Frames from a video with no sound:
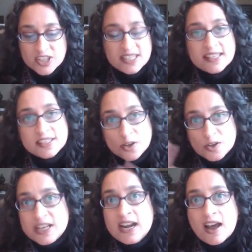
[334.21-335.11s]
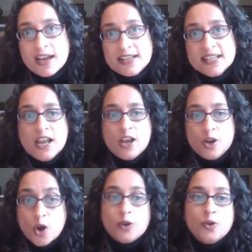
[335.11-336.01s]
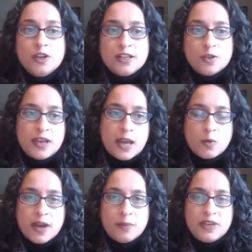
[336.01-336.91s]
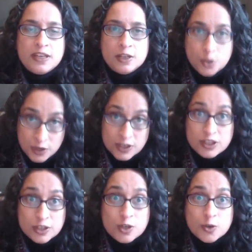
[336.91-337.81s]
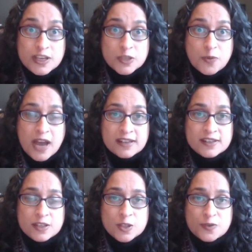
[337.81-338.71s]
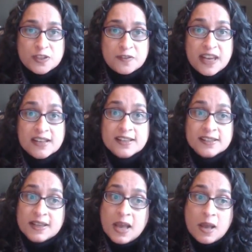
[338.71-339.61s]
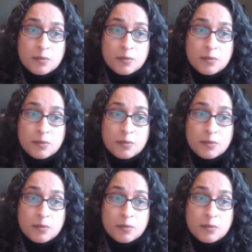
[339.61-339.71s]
It sends a green light not only to the NYPD to continue these practices of surveillance,